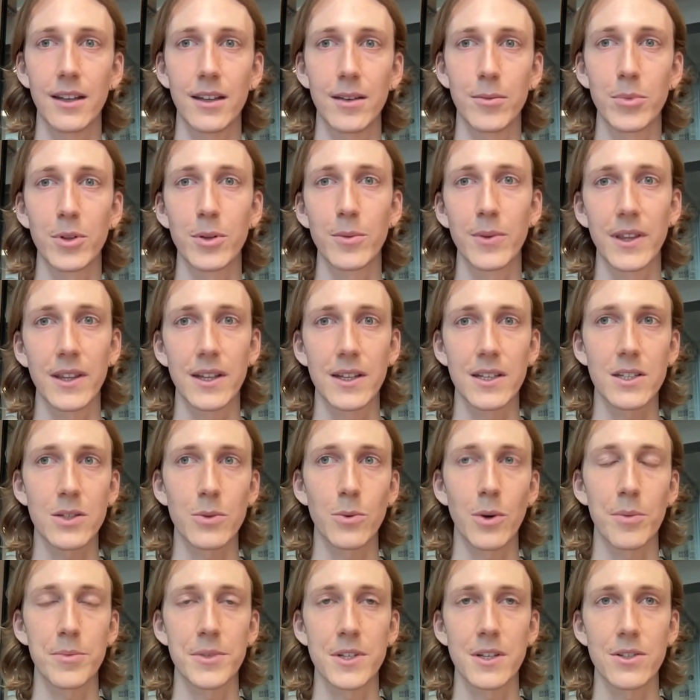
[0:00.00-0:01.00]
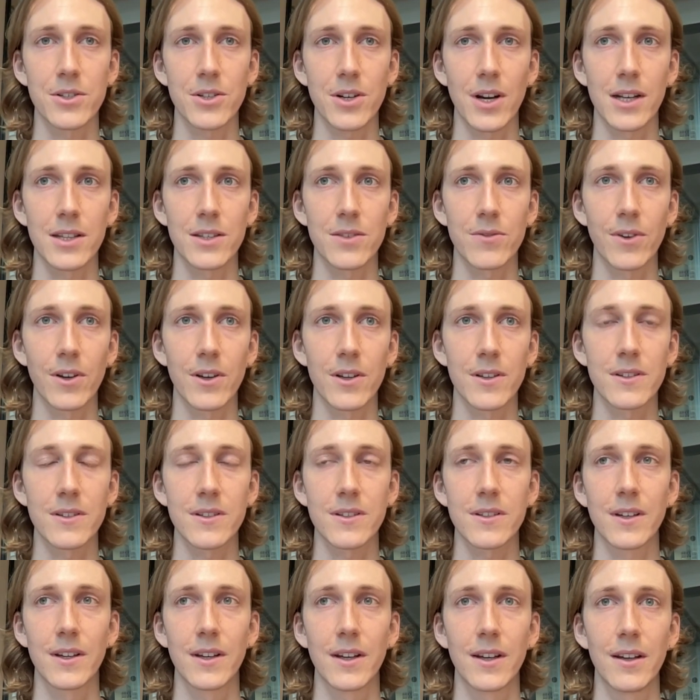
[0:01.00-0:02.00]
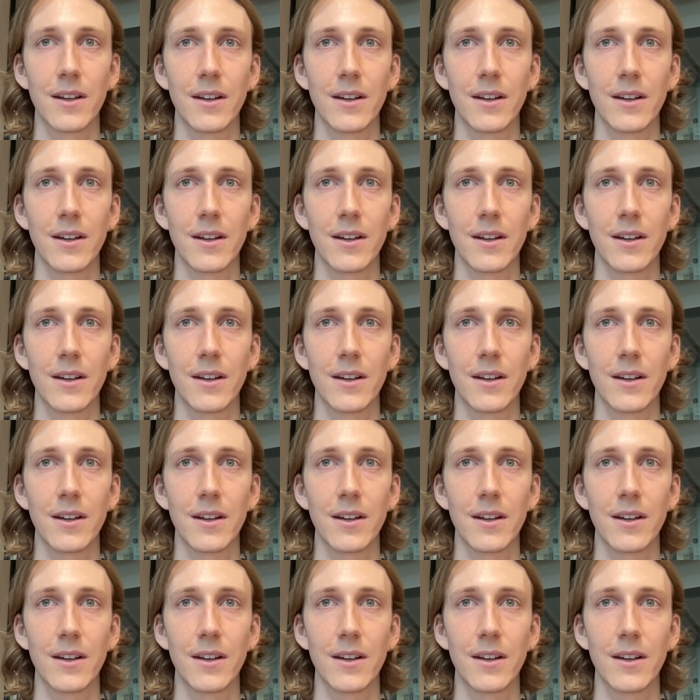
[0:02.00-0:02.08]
implement these swaps and transfers.